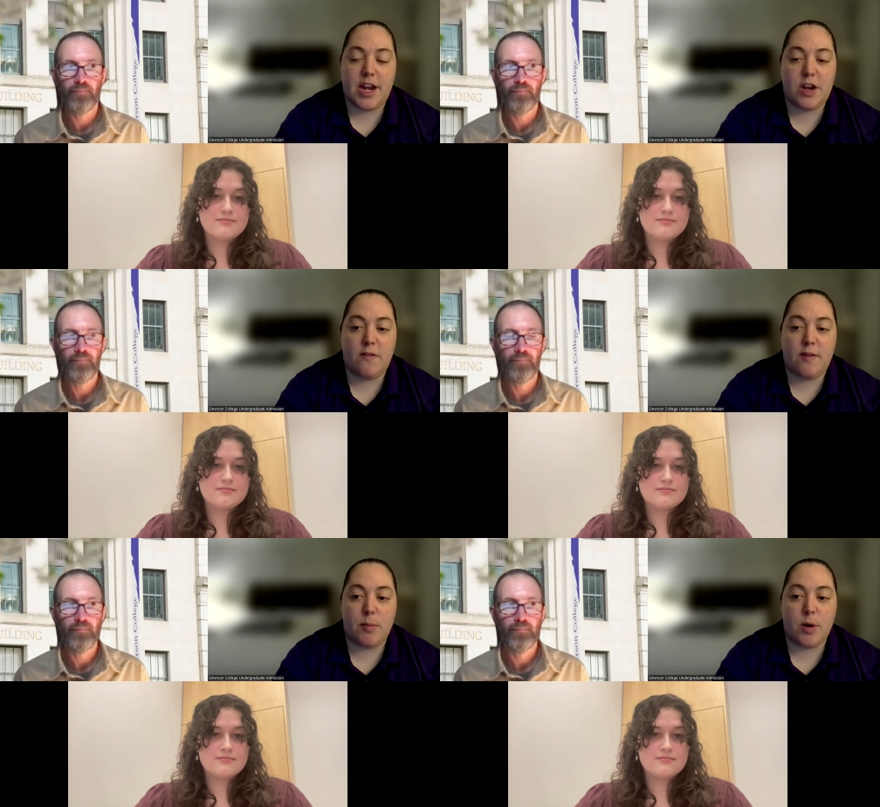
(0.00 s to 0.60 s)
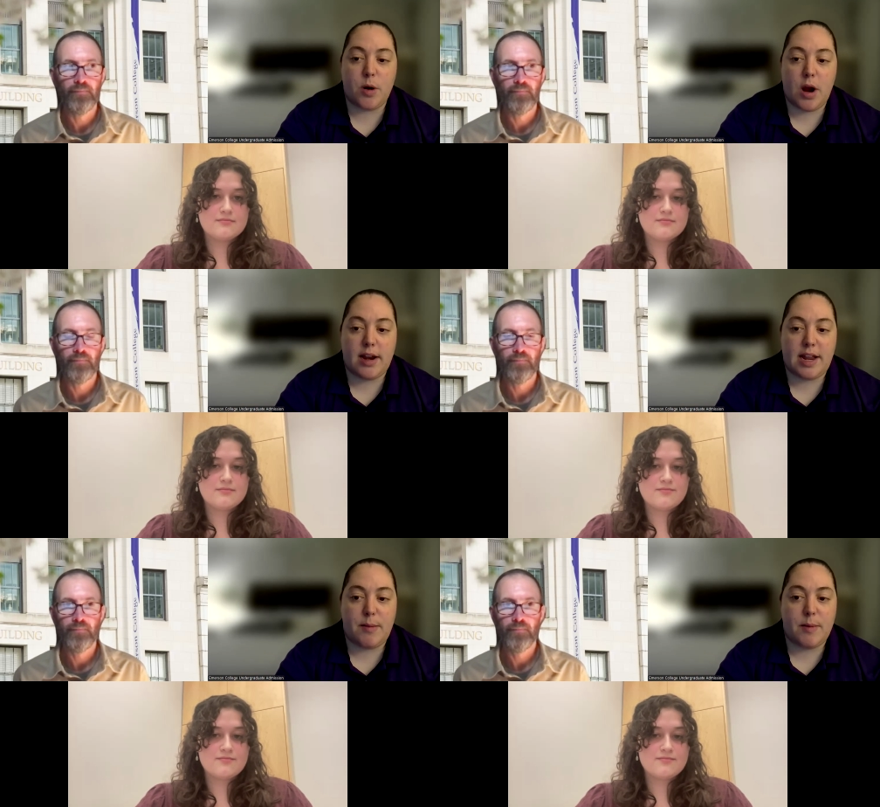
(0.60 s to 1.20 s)
Speaker 1: in November,
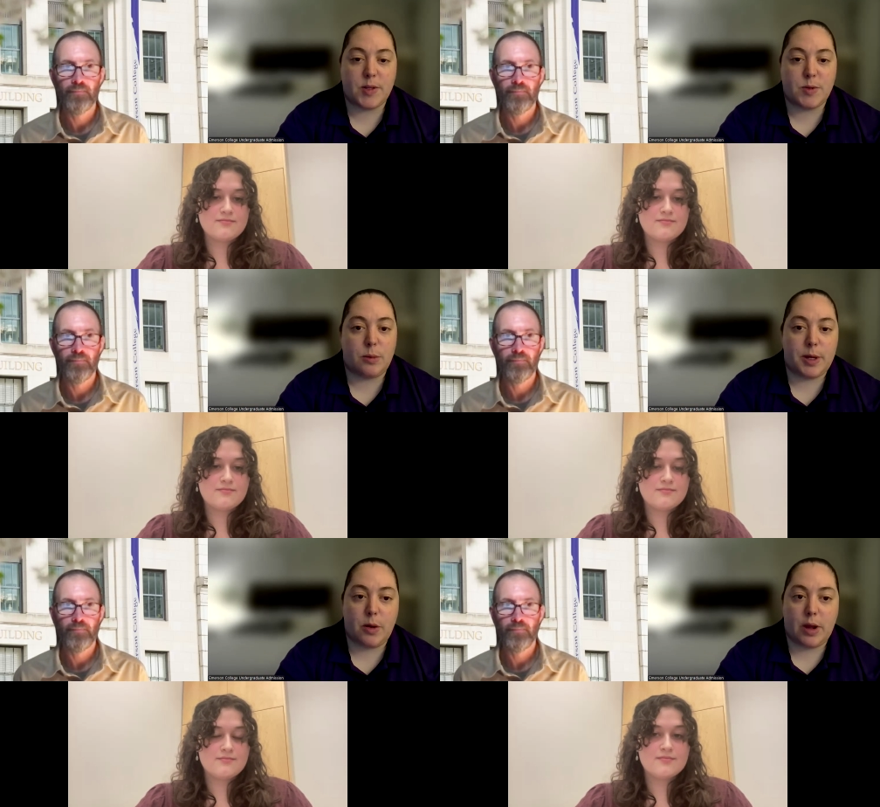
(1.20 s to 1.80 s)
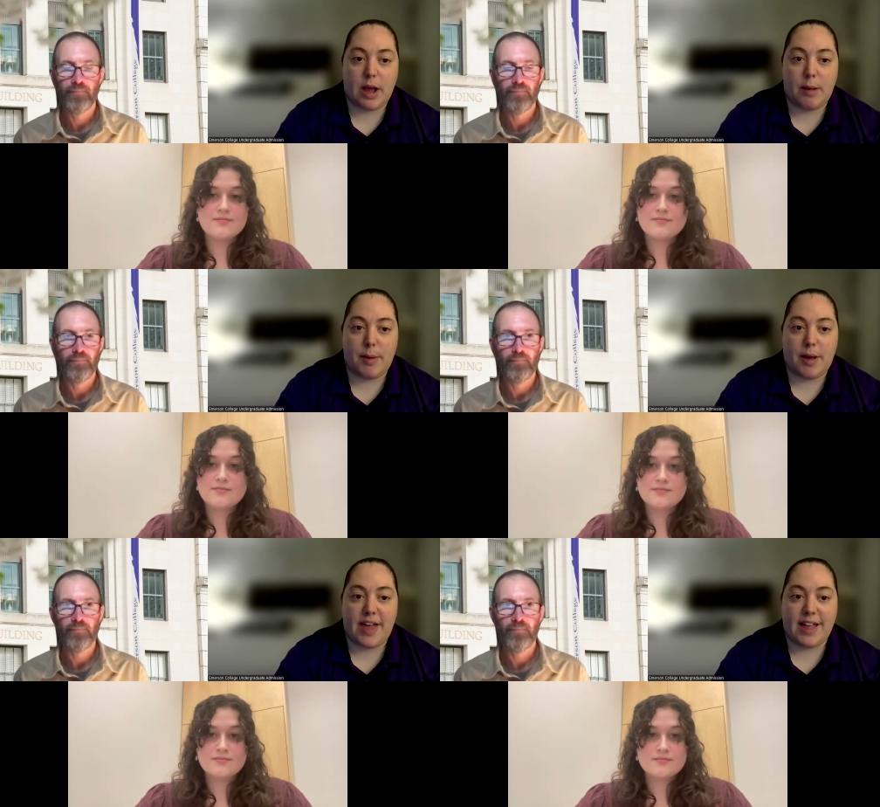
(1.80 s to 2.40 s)
and emails will be going out
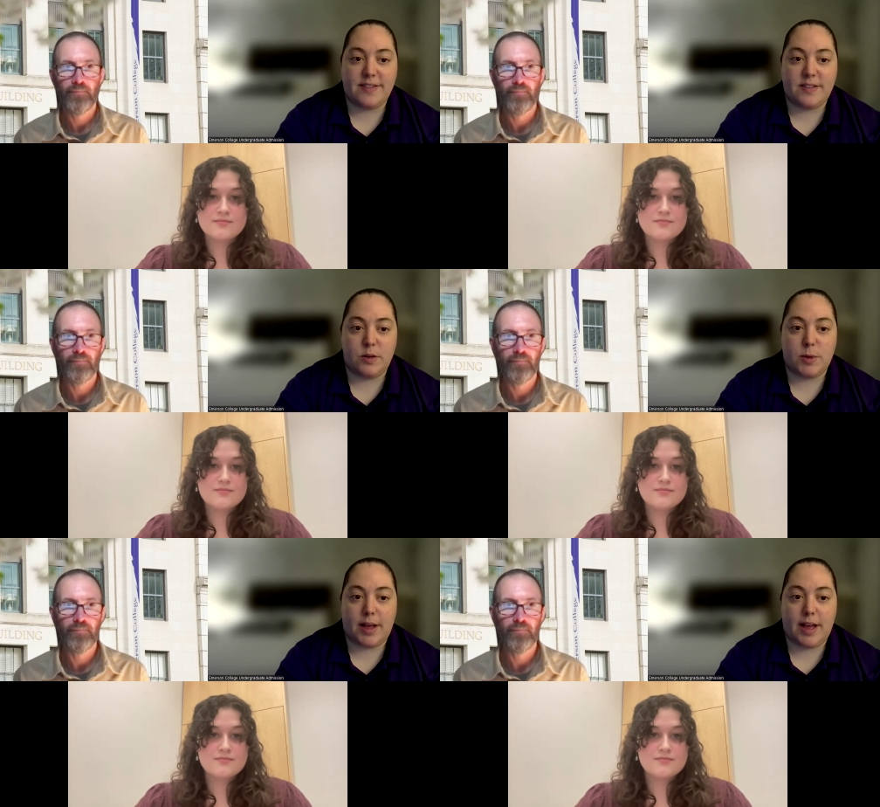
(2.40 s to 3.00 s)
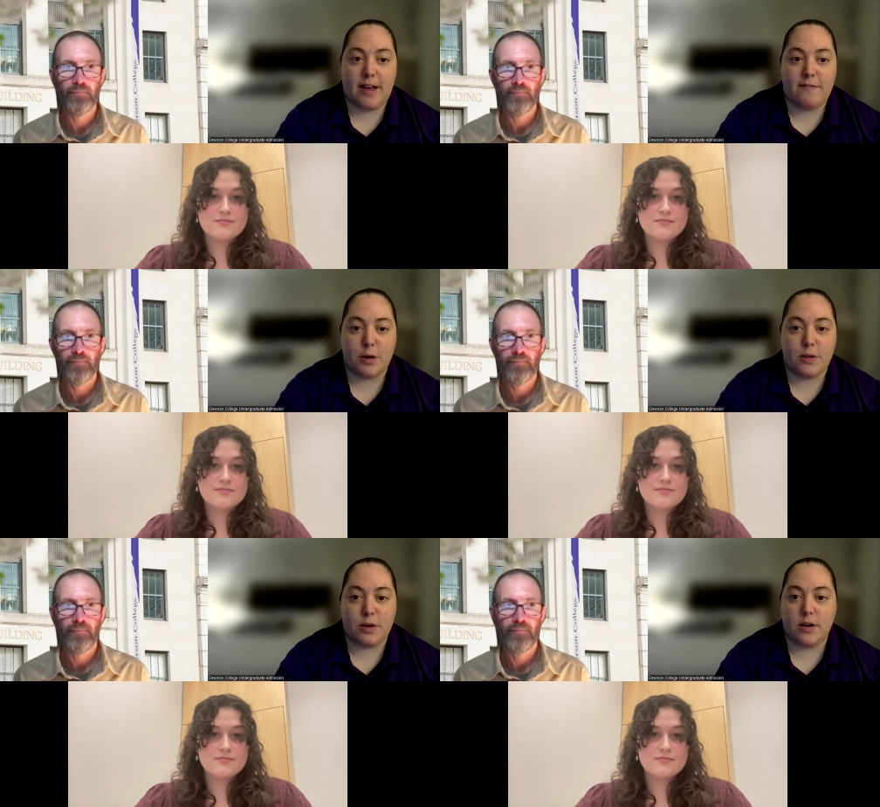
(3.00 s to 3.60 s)
about that soon. So we'll have
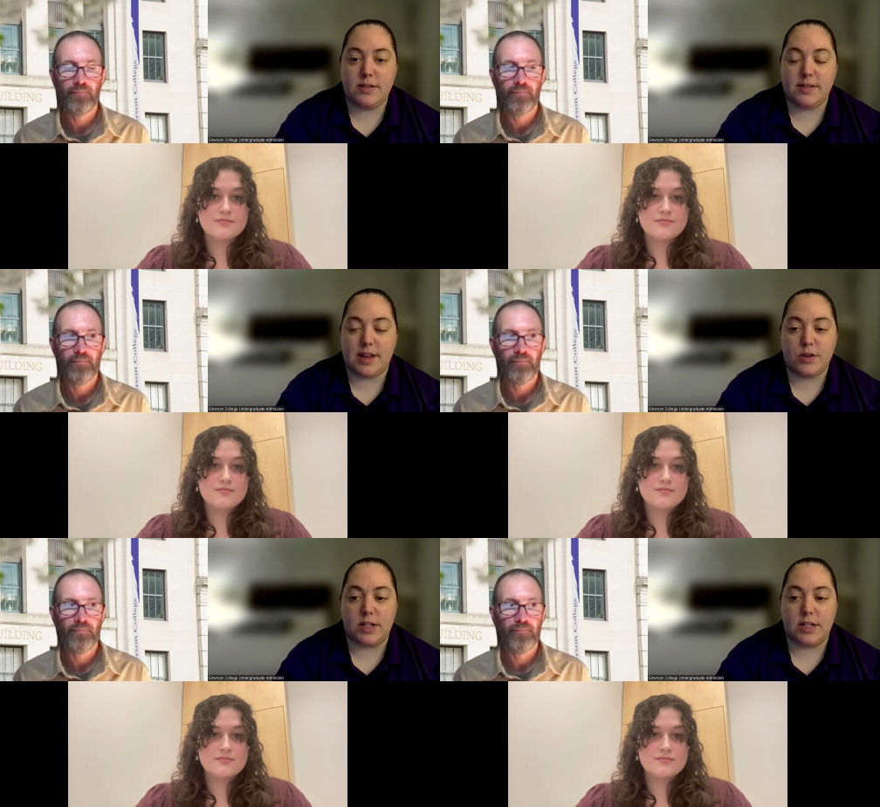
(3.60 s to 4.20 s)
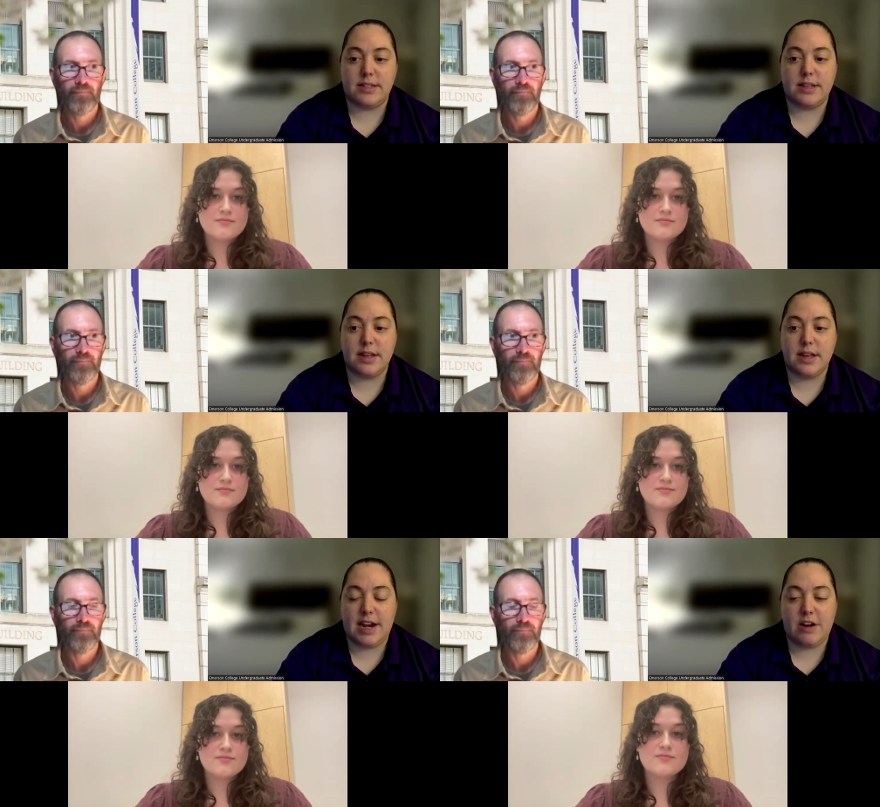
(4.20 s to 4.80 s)
further sessions
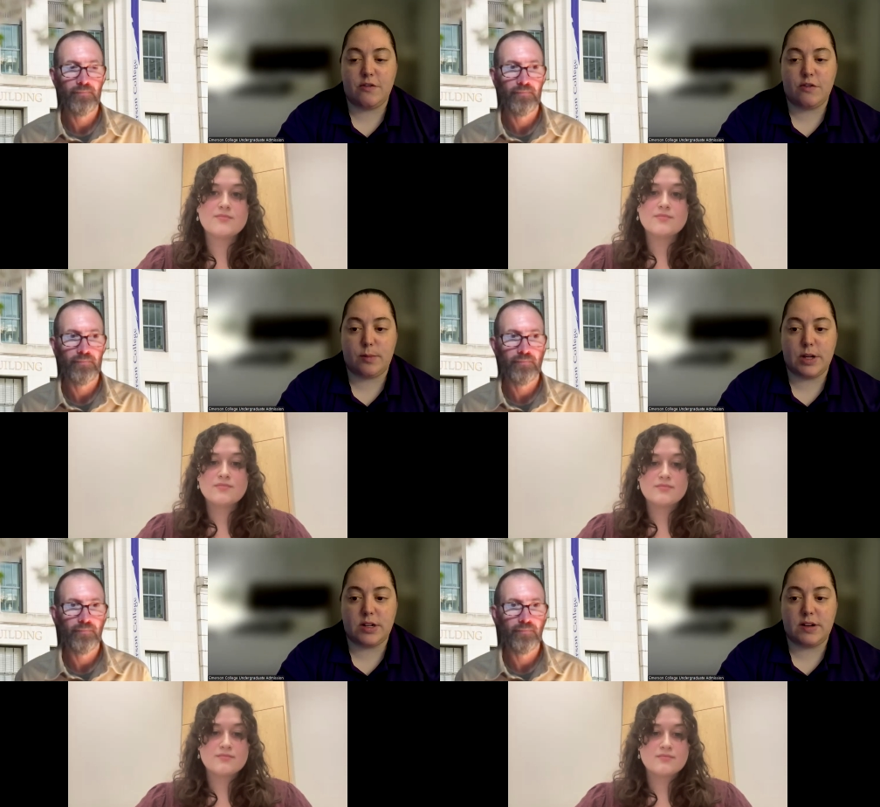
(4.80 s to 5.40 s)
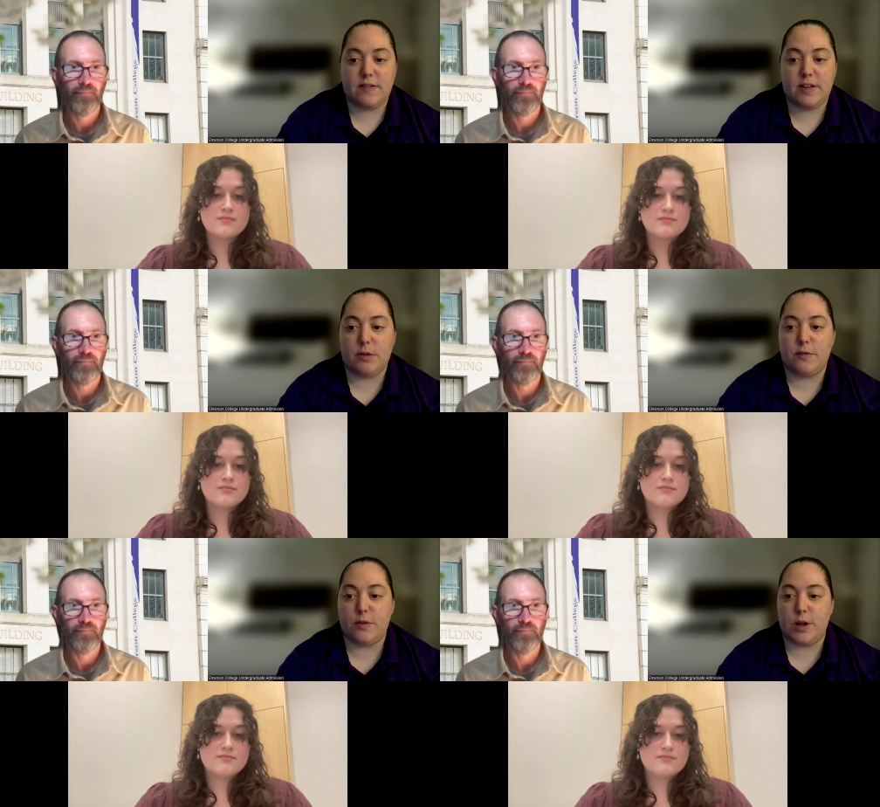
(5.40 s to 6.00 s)
and information
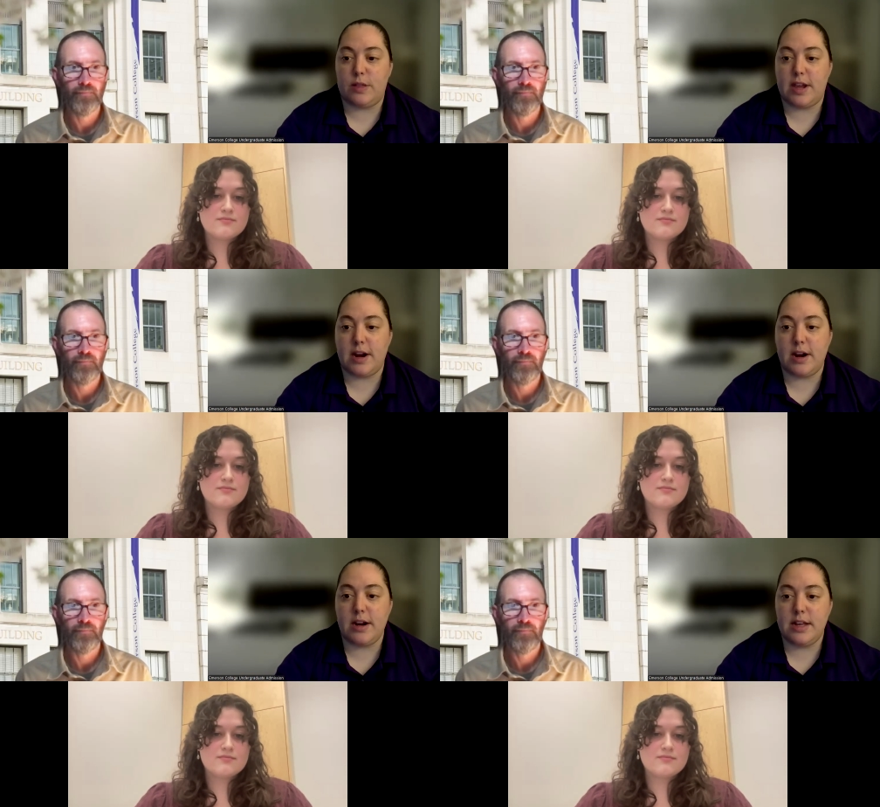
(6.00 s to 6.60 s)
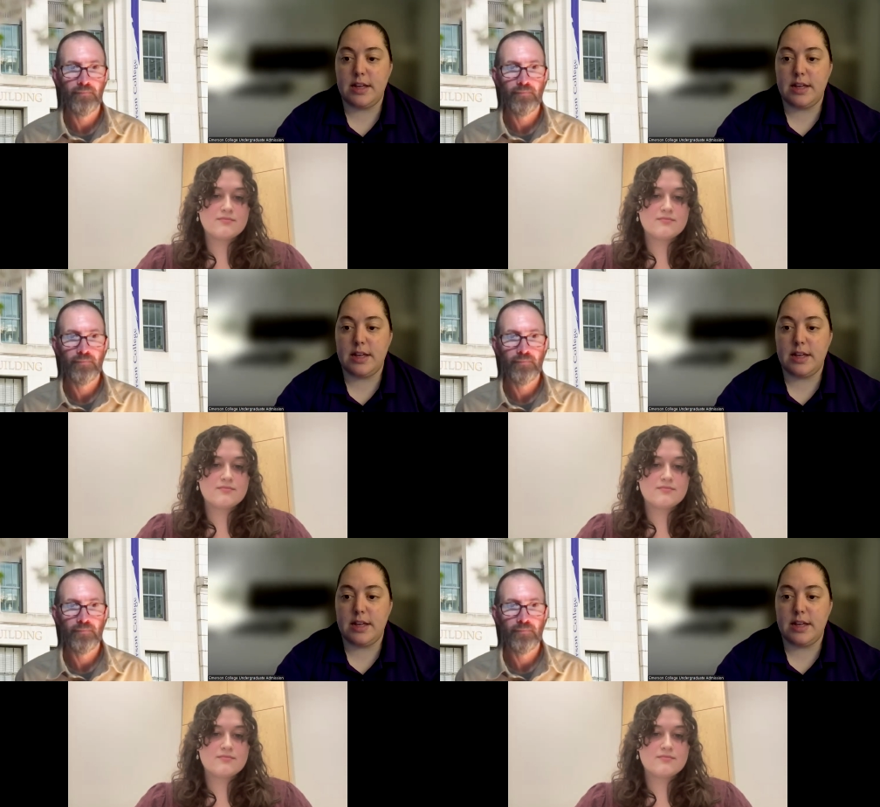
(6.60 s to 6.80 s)
available for you there.